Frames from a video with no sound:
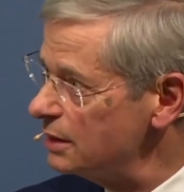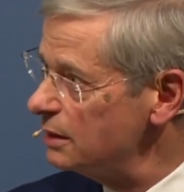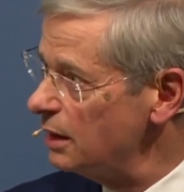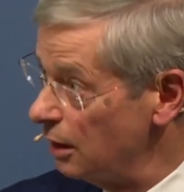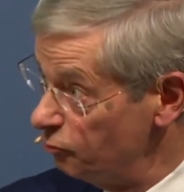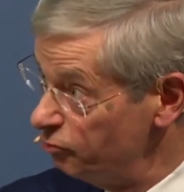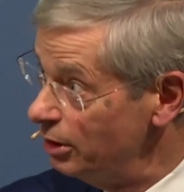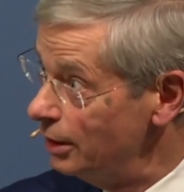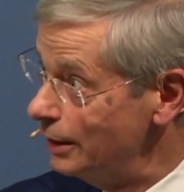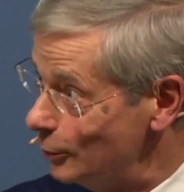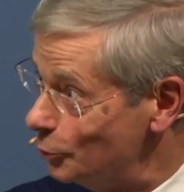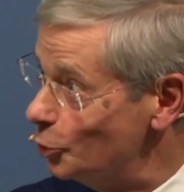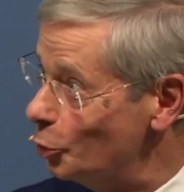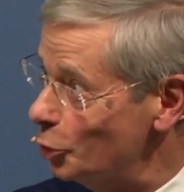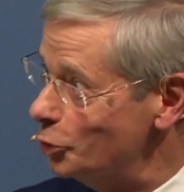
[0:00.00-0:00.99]
a really
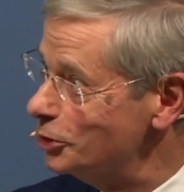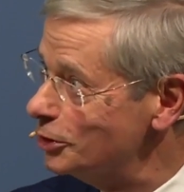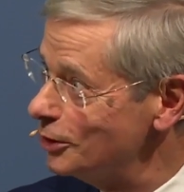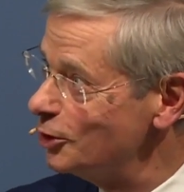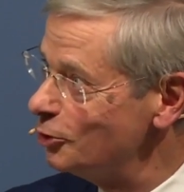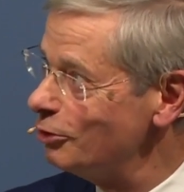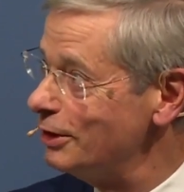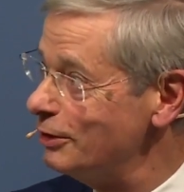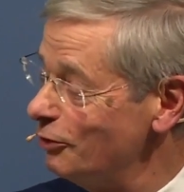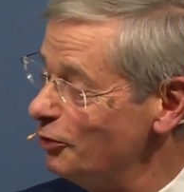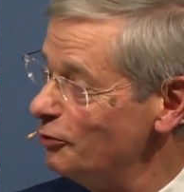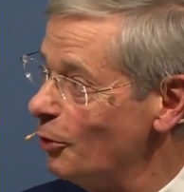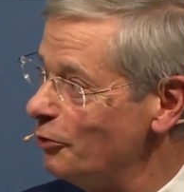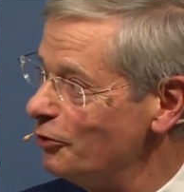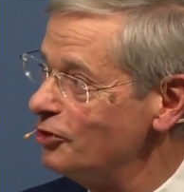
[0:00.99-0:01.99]
good credit
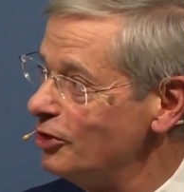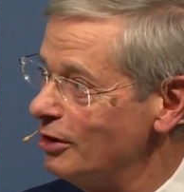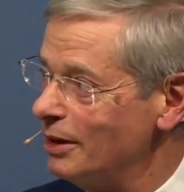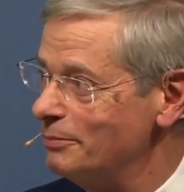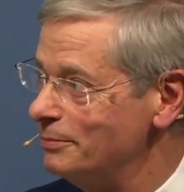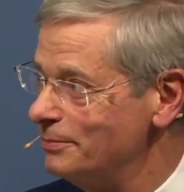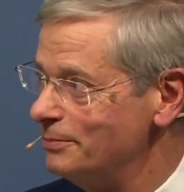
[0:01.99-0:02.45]
response time.